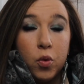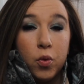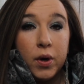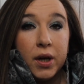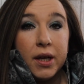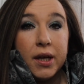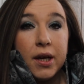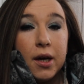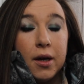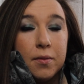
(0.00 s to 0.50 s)
when
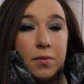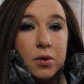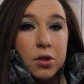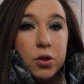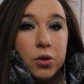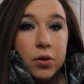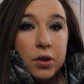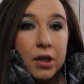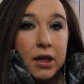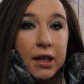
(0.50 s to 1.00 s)
it comes
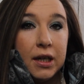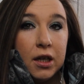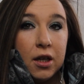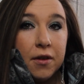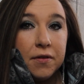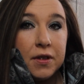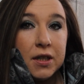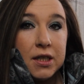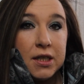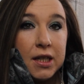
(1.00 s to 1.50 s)
to cleaning
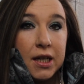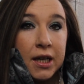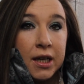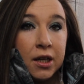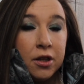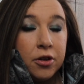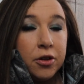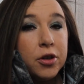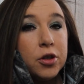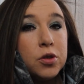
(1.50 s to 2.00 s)
off these
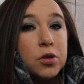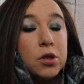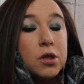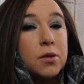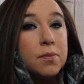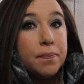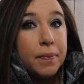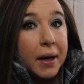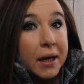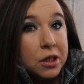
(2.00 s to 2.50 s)
antlers,
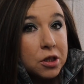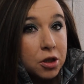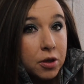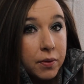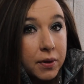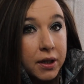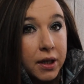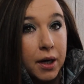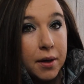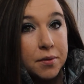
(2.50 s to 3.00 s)
especially
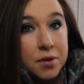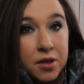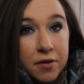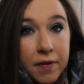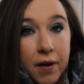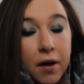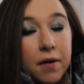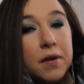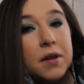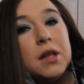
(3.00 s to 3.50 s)
when it comes to
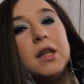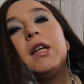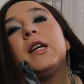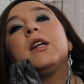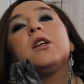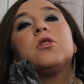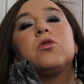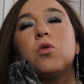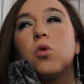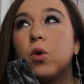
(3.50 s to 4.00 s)
velvet
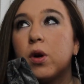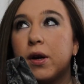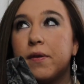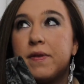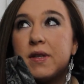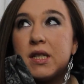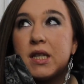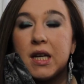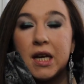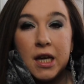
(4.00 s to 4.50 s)
things or if
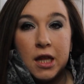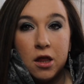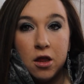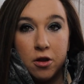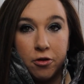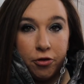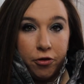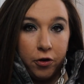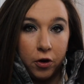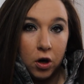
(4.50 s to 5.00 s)
it's in
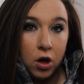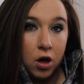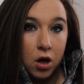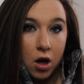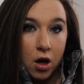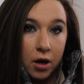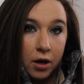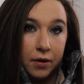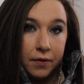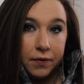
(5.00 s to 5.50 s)
the fur
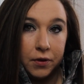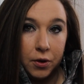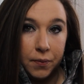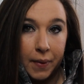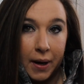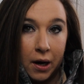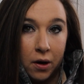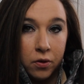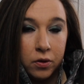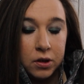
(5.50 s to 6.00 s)
of your
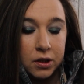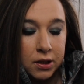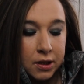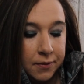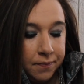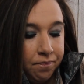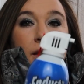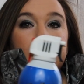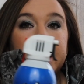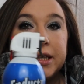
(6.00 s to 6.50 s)

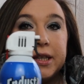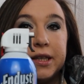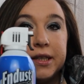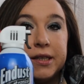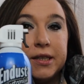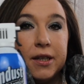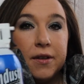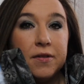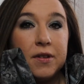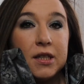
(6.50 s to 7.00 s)
mounts, get
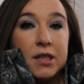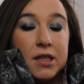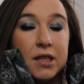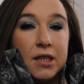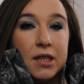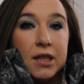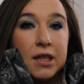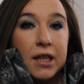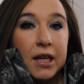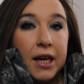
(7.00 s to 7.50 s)
this stuff. This
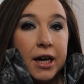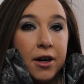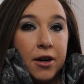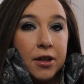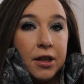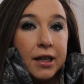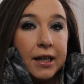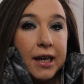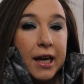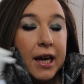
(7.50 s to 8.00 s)
is the air
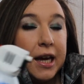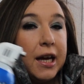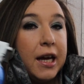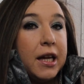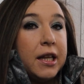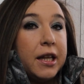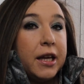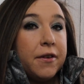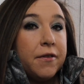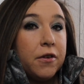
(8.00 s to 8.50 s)
in the
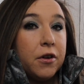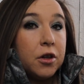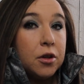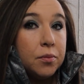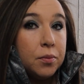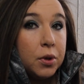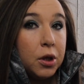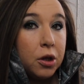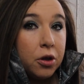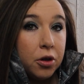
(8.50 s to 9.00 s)
can, like for
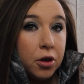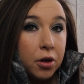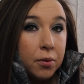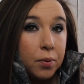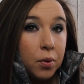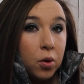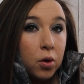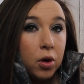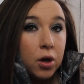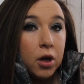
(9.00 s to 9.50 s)
computer
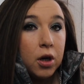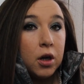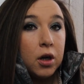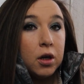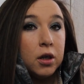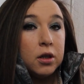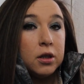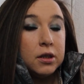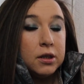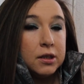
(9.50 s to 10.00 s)

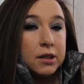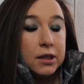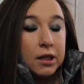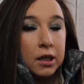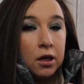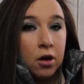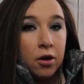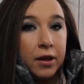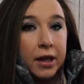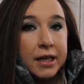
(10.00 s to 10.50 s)
boards
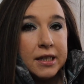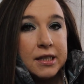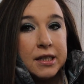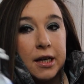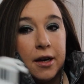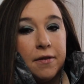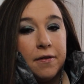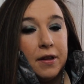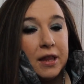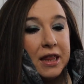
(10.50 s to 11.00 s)
and all that
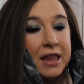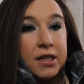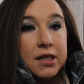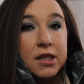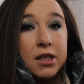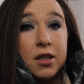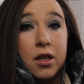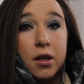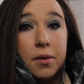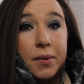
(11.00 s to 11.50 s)
stuff. This
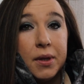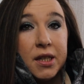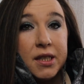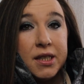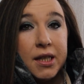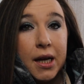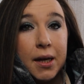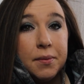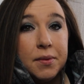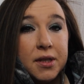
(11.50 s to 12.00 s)
is going to be the
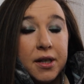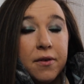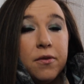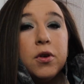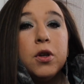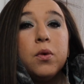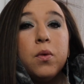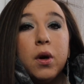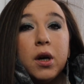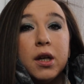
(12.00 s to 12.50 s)
same stuff
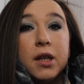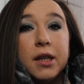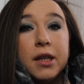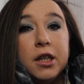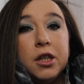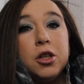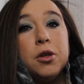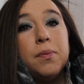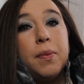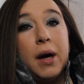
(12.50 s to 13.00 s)
when you want to
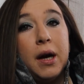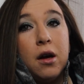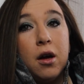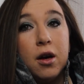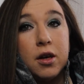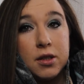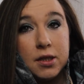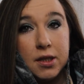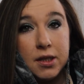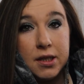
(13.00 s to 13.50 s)
clean your
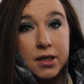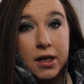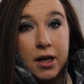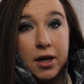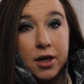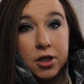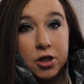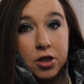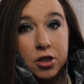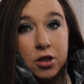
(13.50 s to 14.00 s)
binocs and
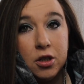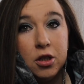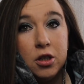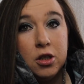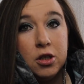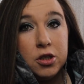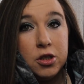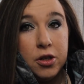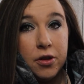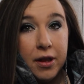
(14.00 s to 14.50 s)
such.
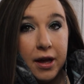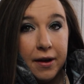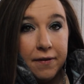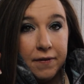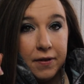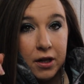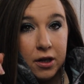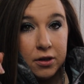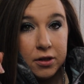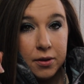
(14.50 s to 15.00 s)
So that
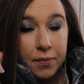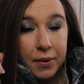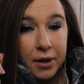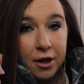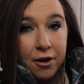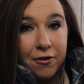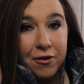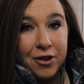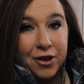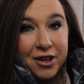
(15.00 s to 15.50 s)
video is up
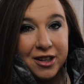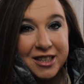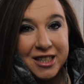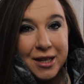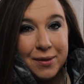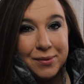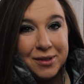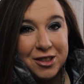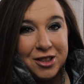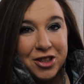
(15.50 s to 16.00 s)
here for
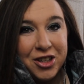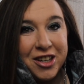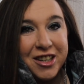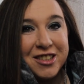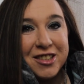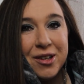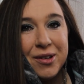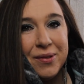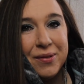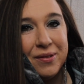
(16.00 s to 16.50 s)
tips and
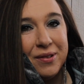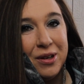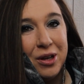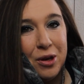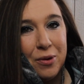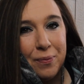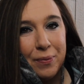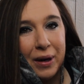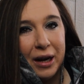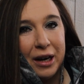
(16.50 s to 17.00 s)
tricks on
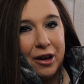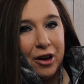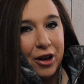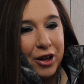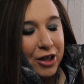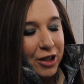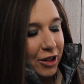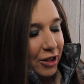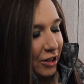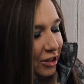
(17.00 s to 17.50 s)

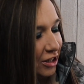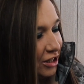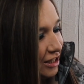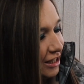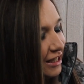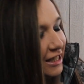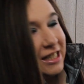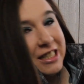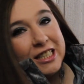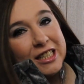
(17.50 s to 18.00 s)

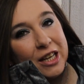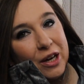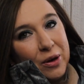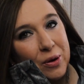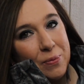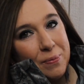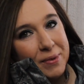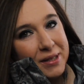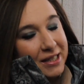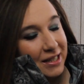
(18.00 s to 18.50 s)
binoculars and
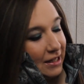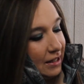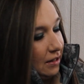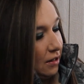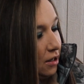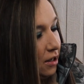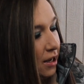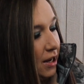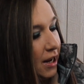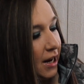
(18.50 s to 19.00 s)
scopes.
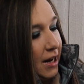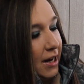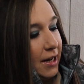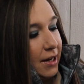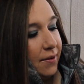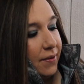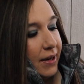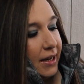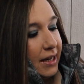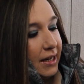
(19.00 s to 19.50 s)

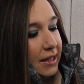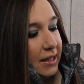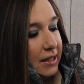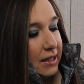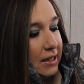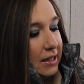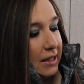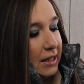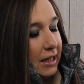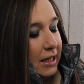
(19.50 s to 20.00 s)

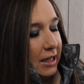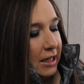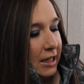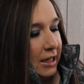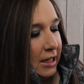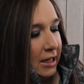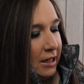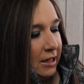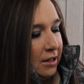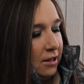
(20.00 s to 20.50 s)
Anyways,
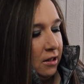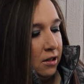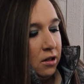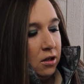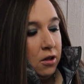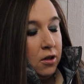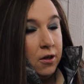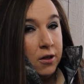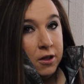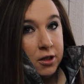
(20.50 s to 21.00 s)

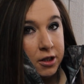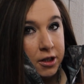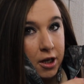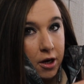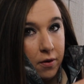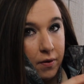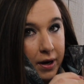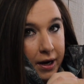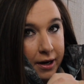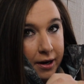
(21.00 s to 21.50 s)

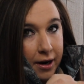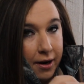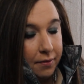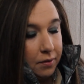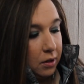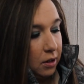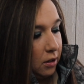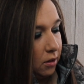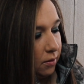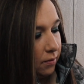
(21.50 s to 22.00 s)
so I
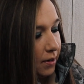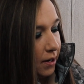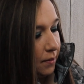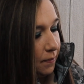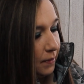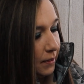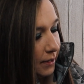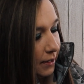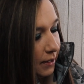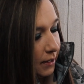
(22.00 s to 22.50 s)
grabbed the little red
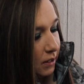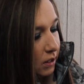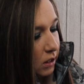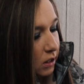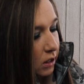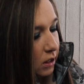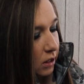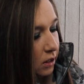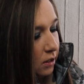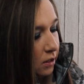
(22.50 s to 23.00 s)
piece,